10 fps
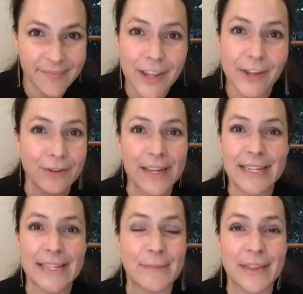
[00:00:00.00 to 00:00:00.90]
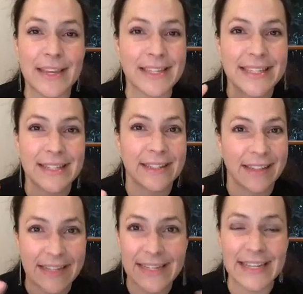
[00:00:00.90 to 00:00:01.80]
you'll take some of this
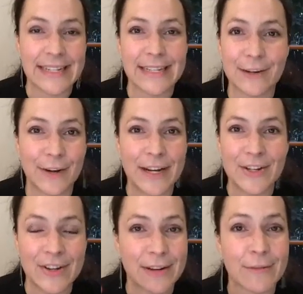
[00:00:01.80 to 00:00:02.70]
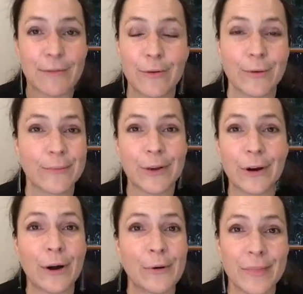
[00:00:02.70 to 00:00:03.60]
into consideration and inform
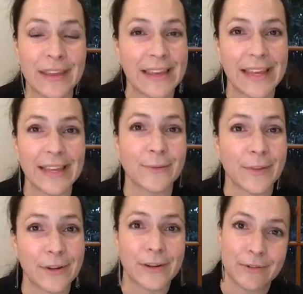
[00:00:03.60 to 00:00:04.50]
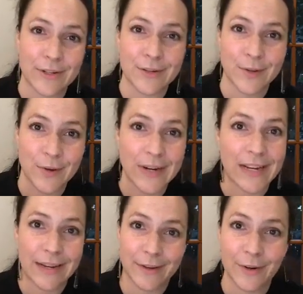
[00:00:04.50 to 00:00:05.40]
your own thinking, whether you
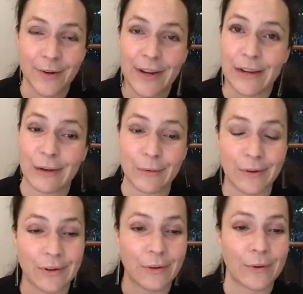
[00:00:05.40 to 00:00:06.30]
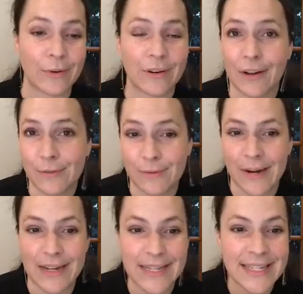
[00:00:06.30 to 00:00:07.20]
disagree, agree, or
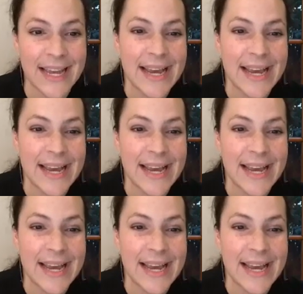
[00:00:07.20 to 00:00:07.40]
otherwise.